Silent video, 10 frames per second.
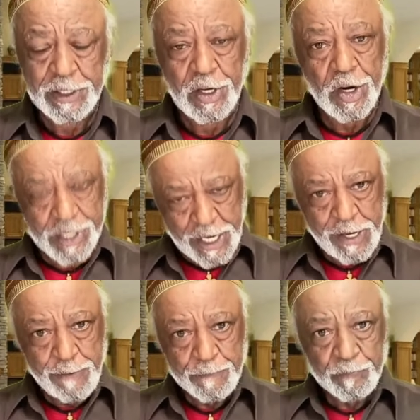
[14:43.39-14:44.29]

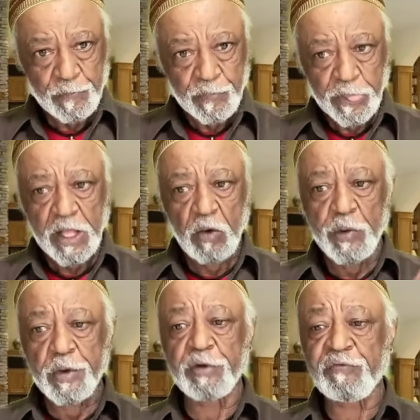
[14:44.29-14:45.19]
Okay?
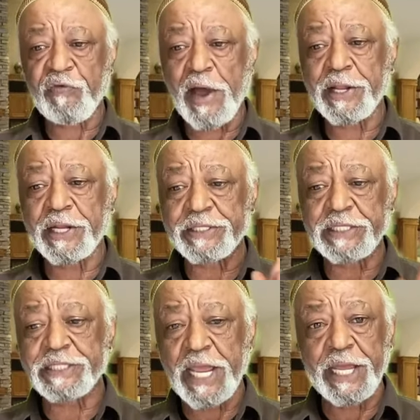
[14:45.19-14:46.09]
We're going to fight
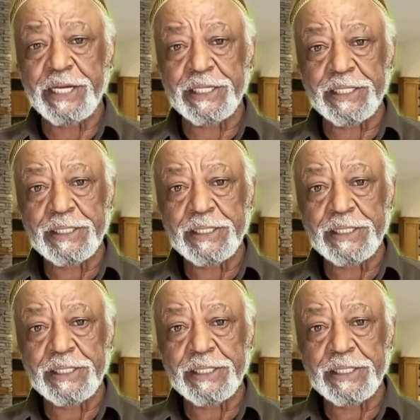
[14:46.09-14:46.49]
until the end